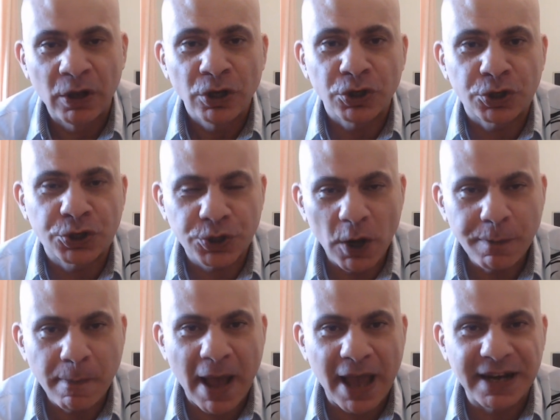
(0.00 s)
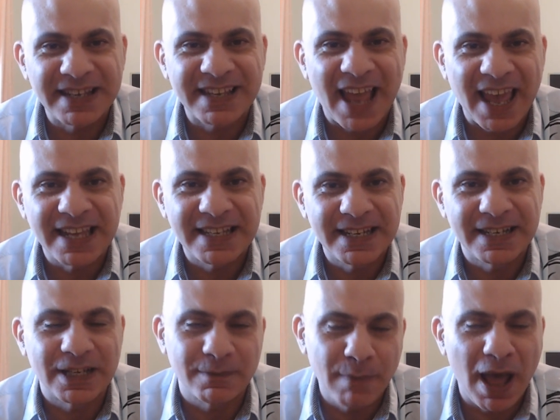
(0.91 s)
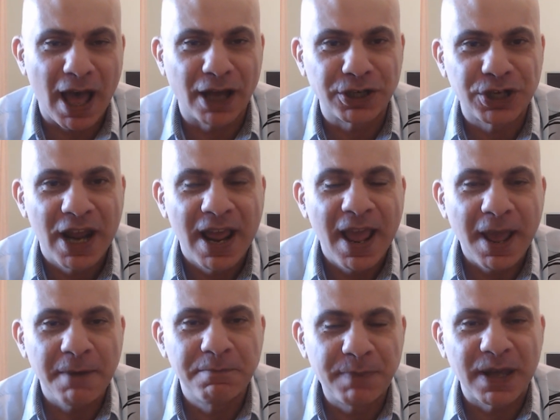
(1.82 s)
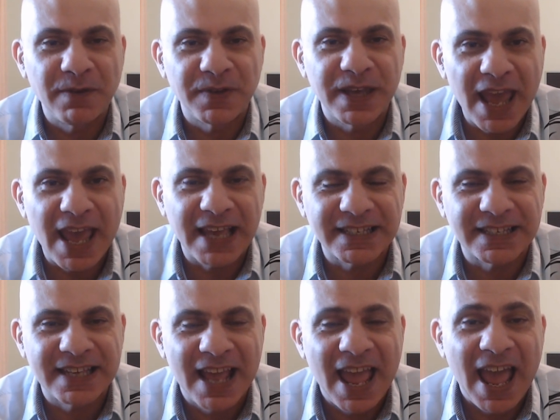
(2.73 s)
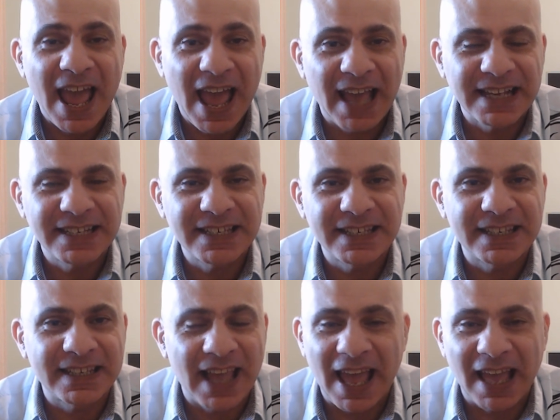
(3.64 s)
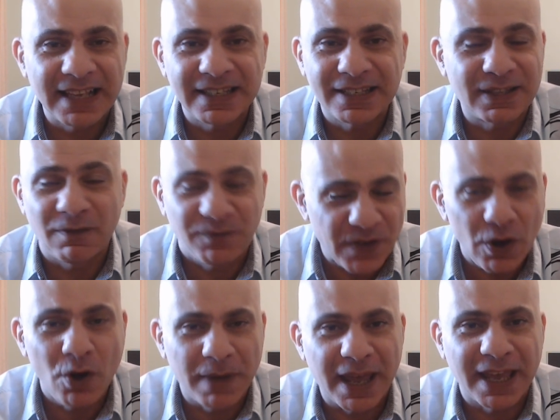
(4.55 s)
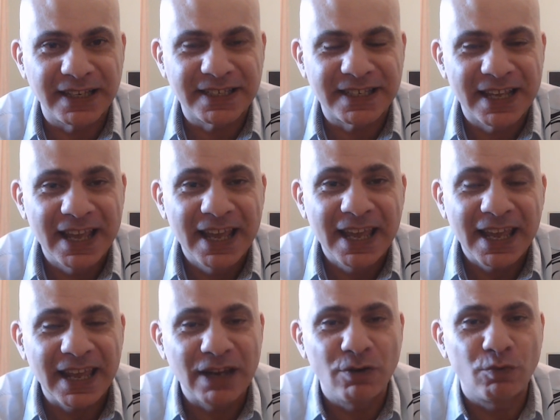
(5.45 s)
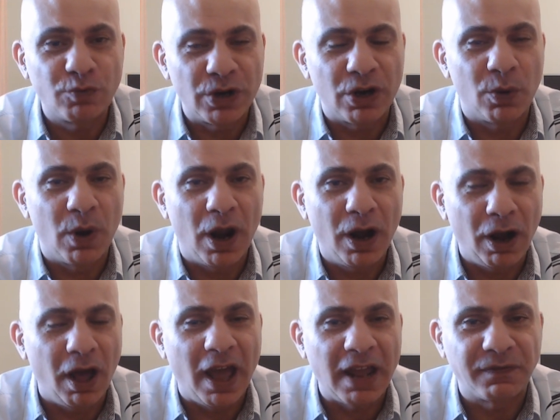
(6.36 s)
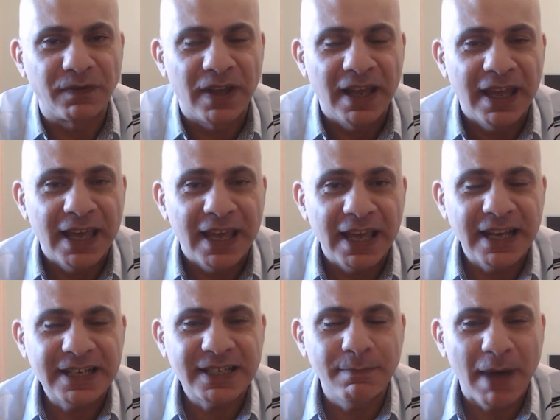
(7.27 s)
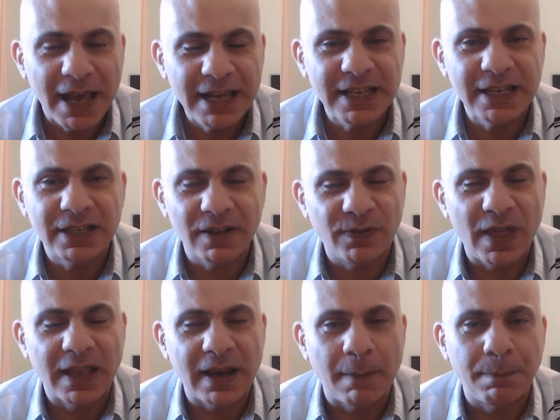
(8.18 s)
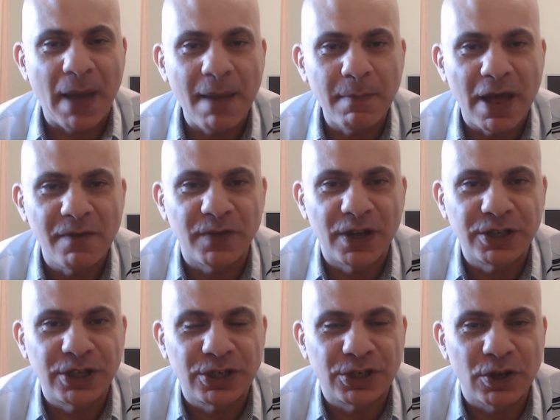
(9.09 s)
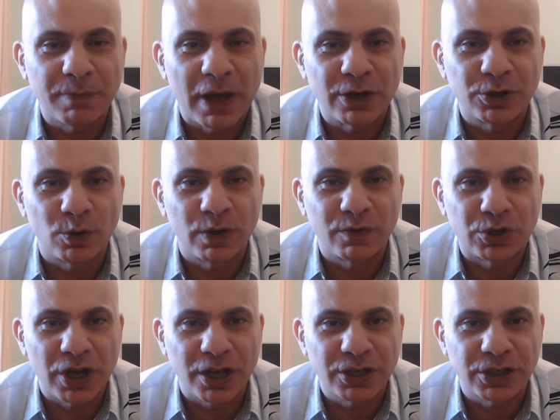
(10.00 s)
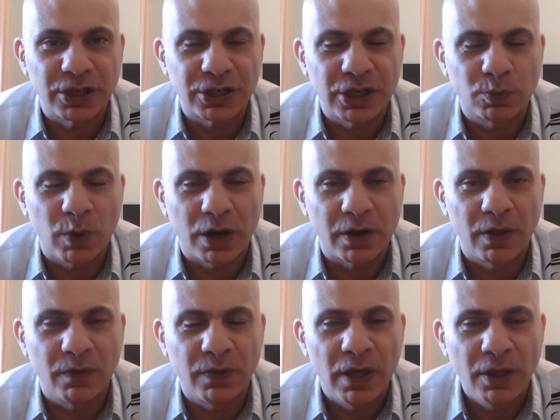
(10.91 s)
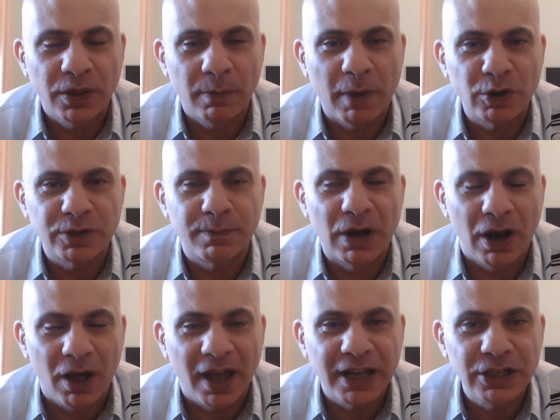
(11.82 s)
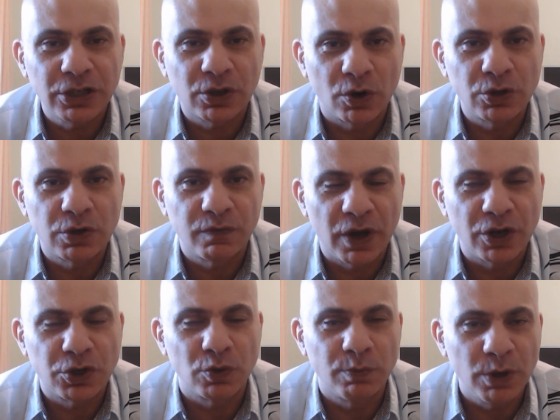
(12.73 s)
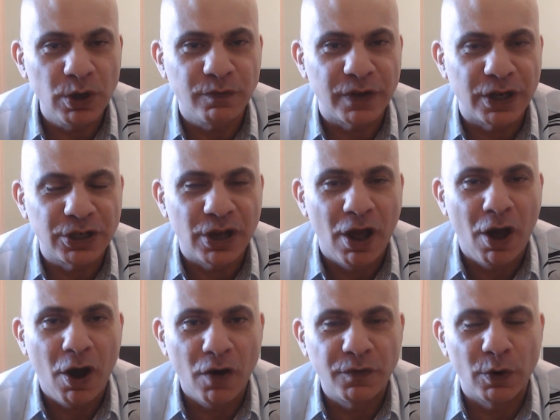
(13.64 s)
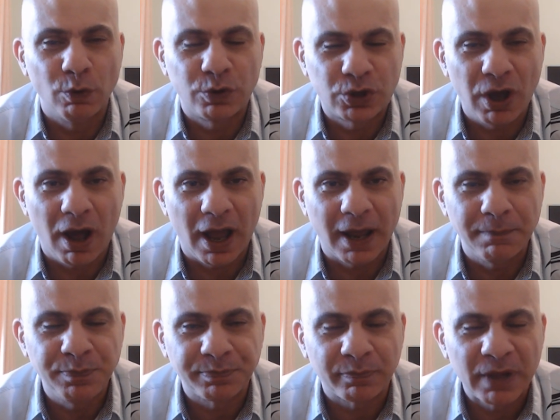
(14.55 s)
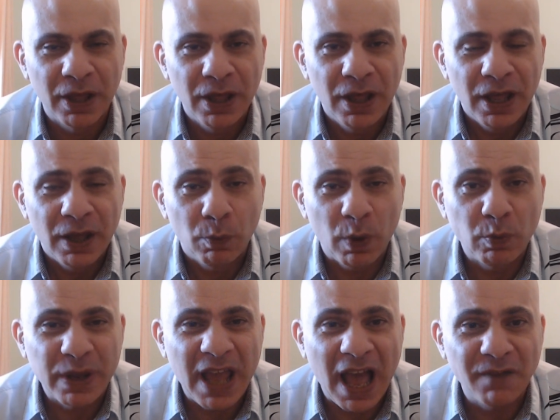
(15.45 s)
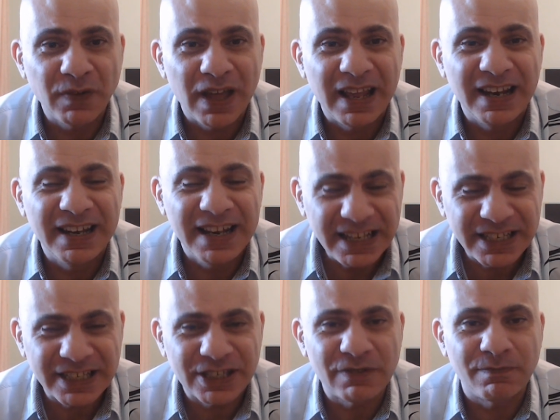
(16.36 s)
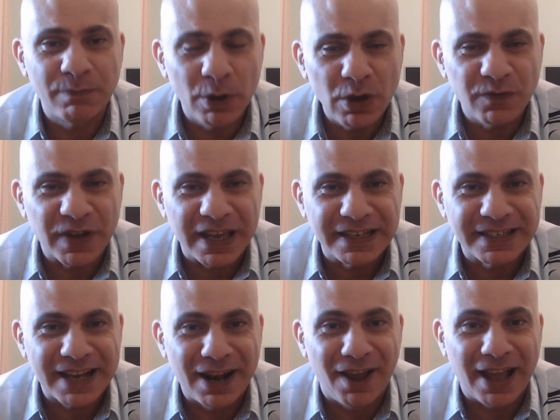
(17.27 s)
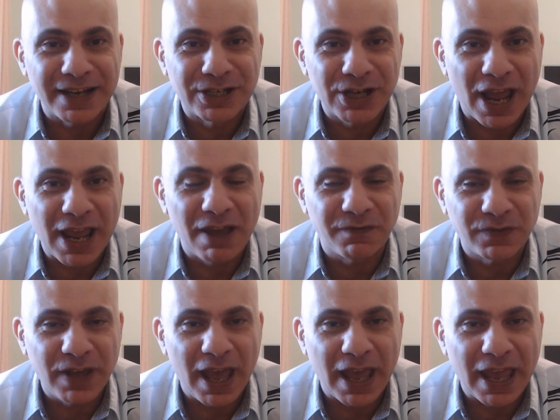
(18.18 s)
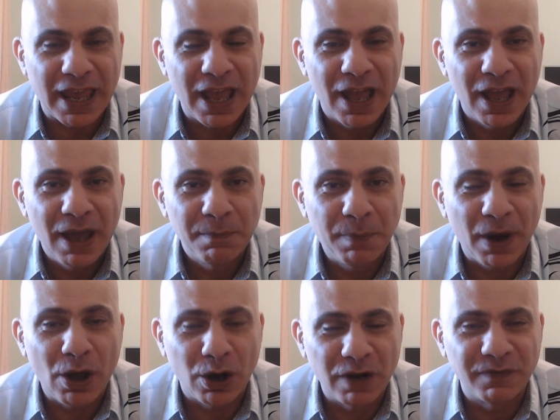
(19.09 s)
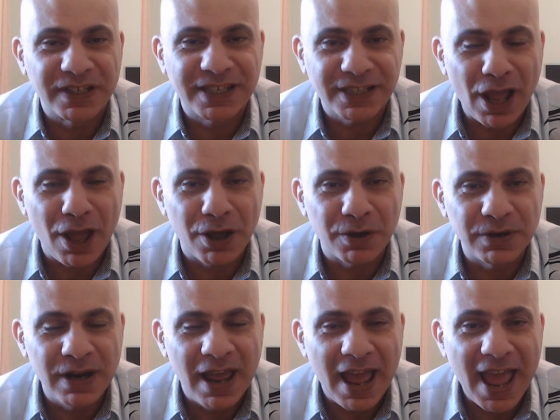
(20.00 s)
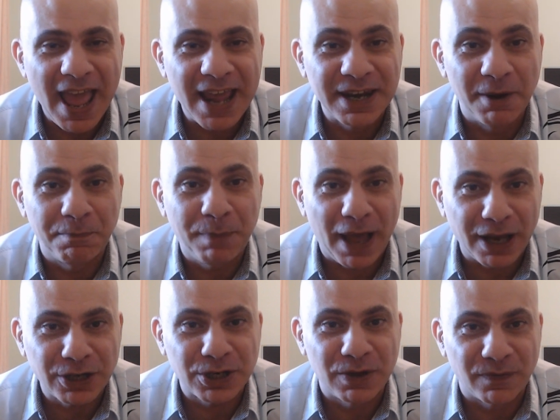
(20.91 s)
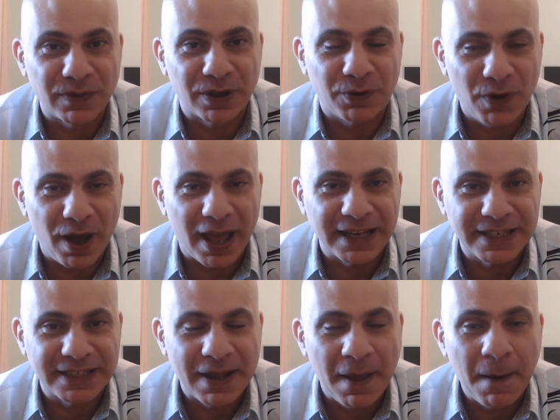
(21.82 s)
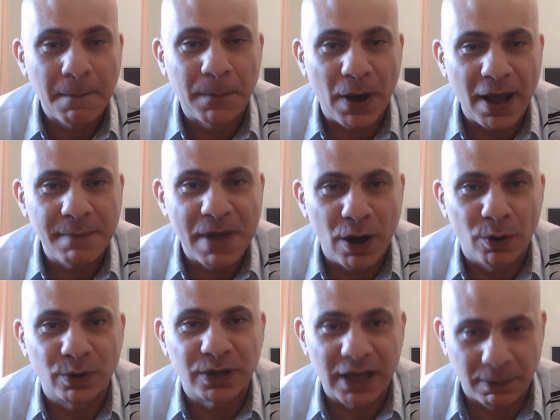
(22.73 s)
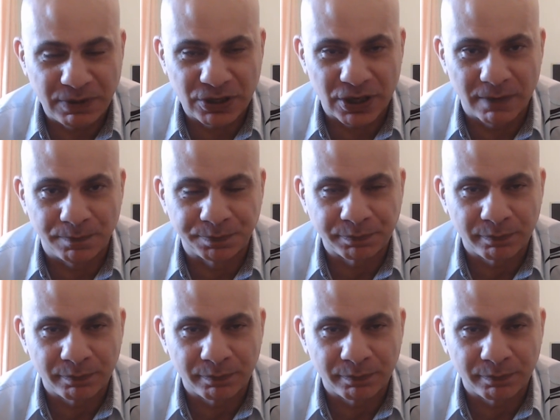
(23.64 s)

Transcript: Superman is hated as much in BVS as, as the film is in real life. It's amazing to think that Batman vs Superman Dawn of Justice is one of the most maligned, controversial movies of all time when we have lists of movies like JFK by Oliver Stone and The Passion of the Christ by Mel Gibson.